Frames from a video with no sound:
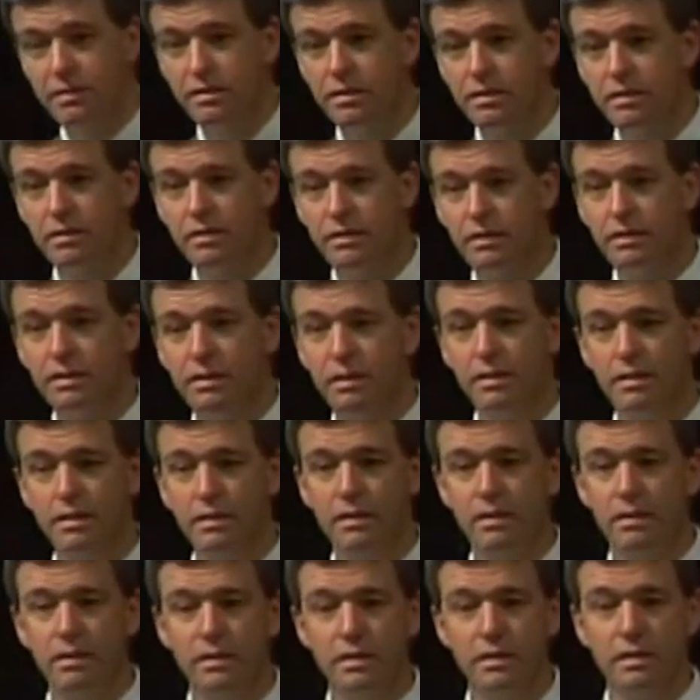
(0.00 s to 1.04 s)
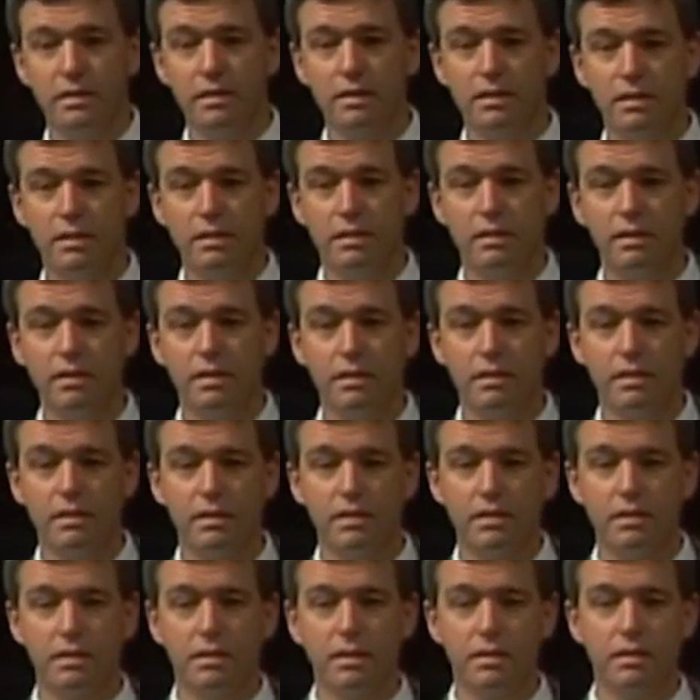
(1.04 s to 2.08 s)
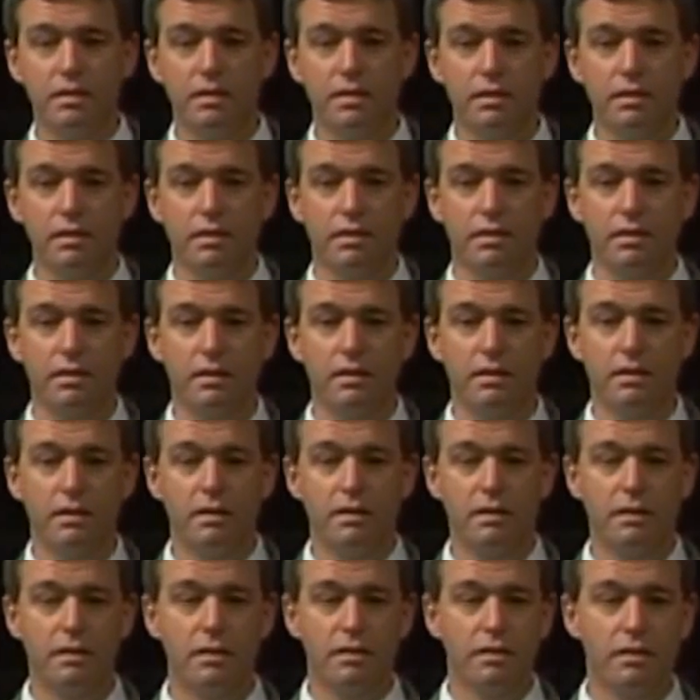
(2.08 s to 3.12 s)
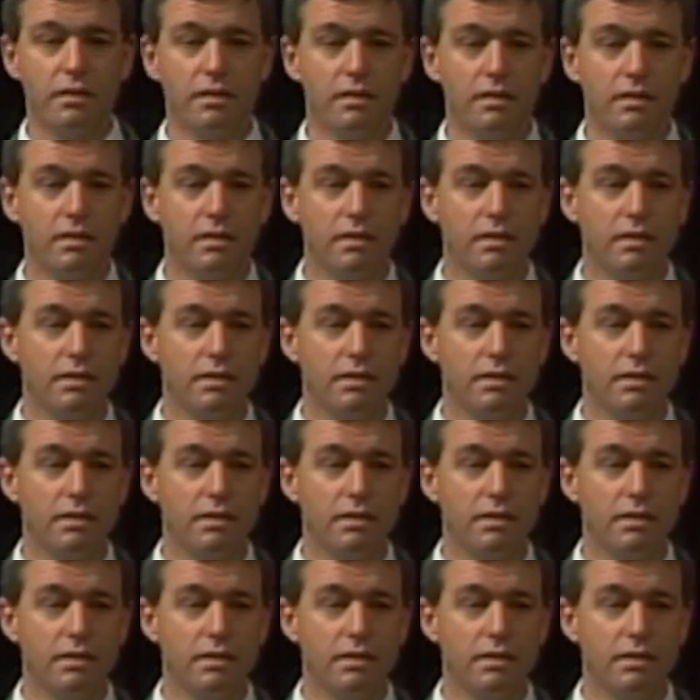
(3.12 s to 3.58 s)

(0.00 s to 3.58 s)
No one is speaking in this clip.